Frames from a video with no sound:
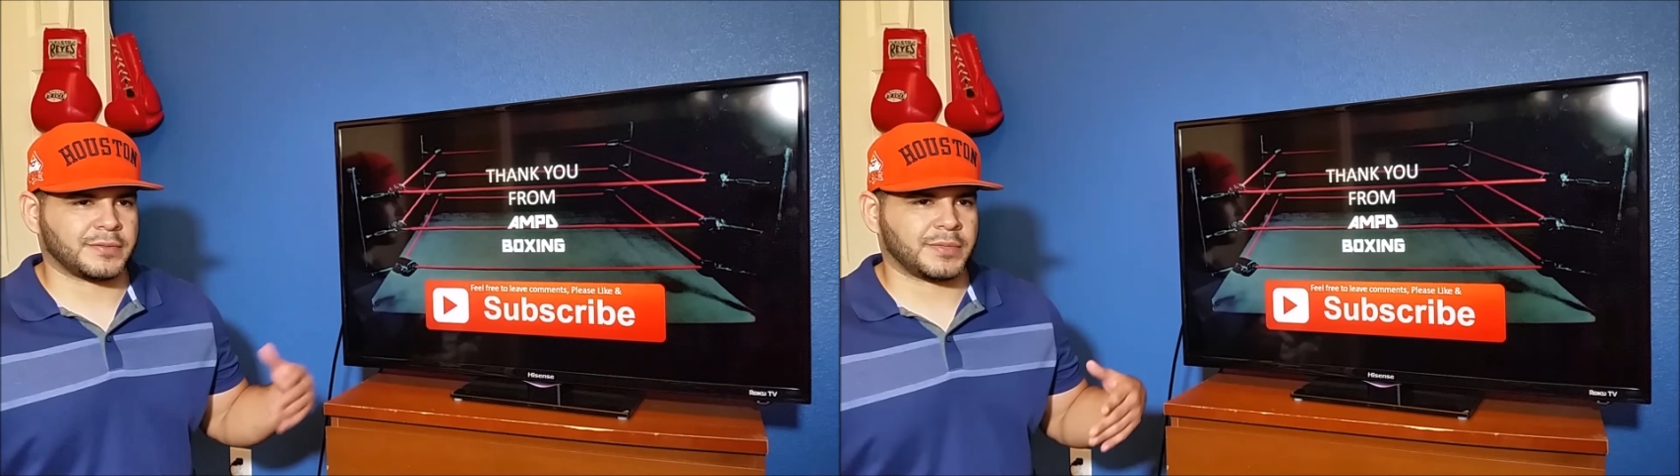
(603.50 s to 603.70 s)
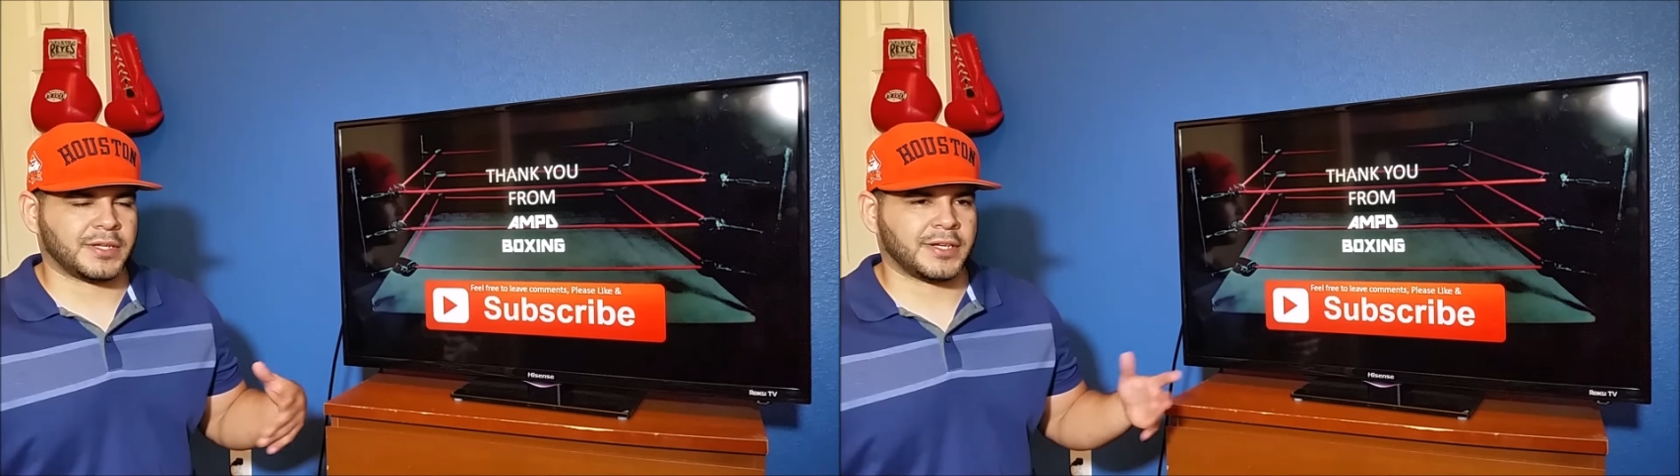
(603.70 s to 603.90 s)
or
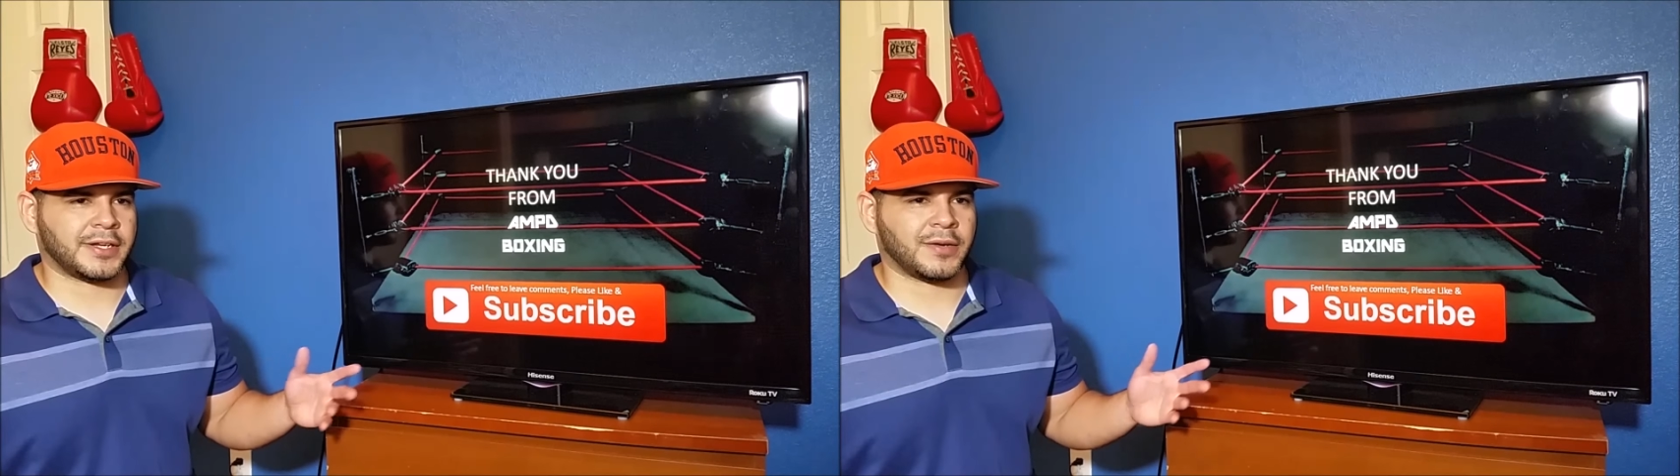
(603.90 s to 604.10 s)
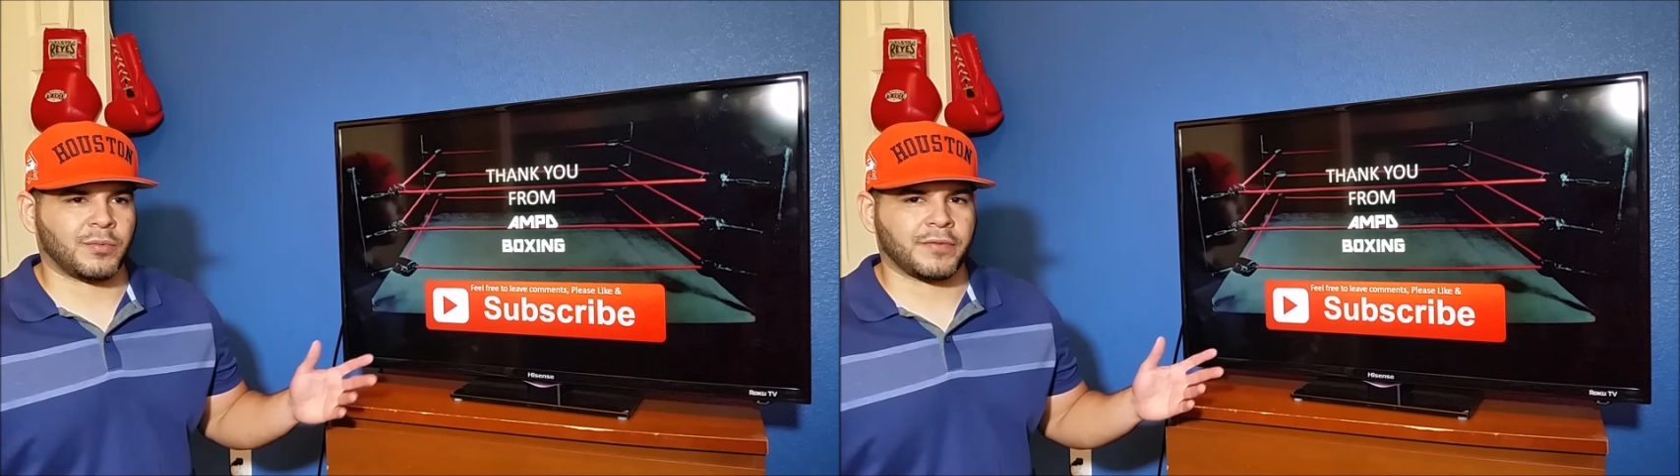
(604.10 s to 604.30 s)
something like that, and
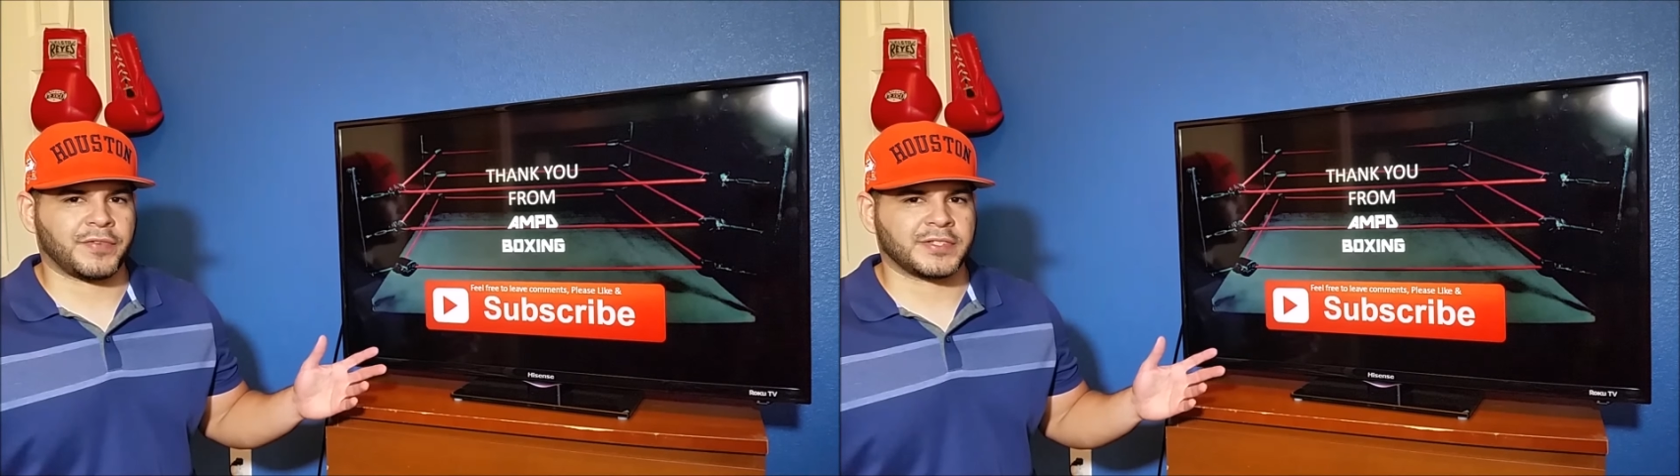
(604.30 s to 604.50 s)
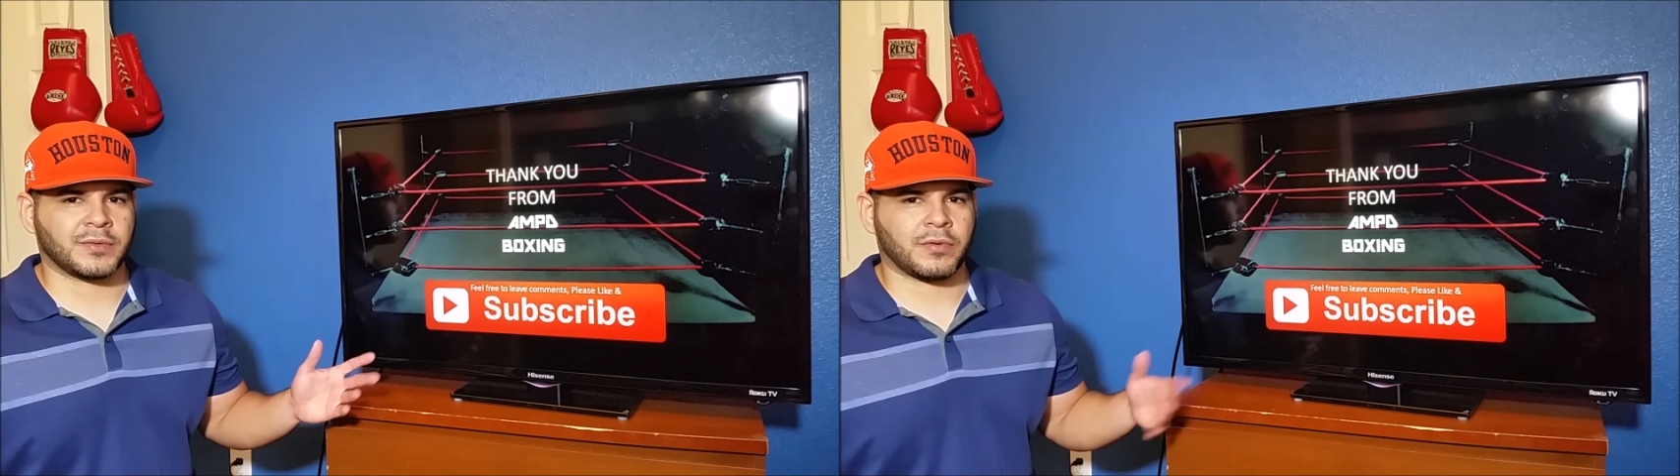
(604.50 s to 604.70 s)
they had 115,